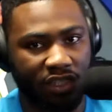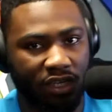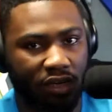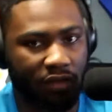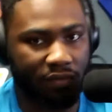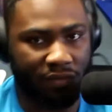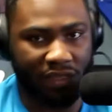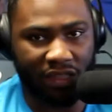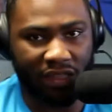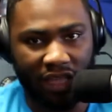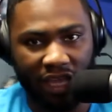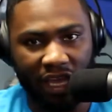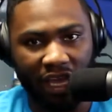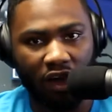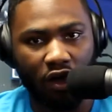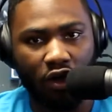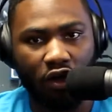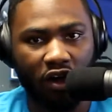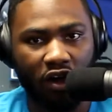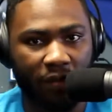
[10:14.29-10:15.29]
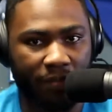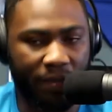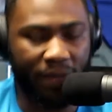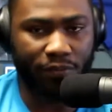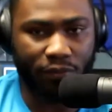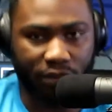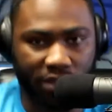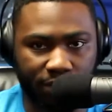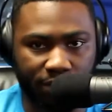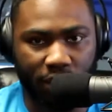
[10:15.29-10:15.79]
You know what I mean? They are
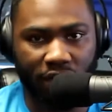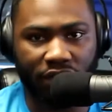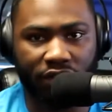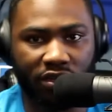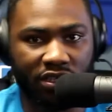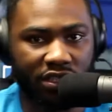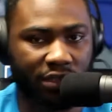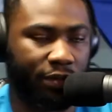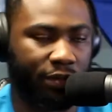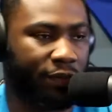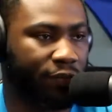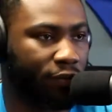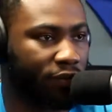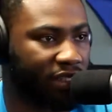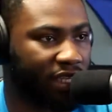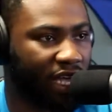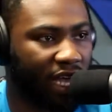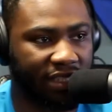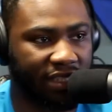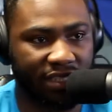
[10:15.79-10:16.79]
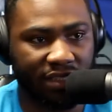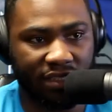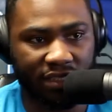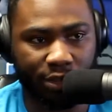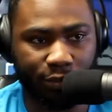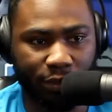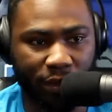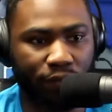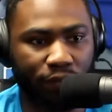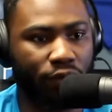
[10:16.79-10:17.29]
people's brothers, people's
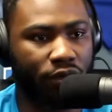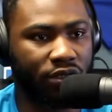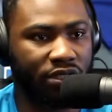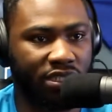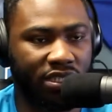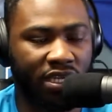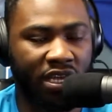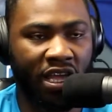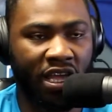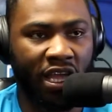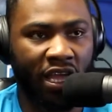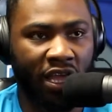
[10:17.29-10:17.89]
cousins, people's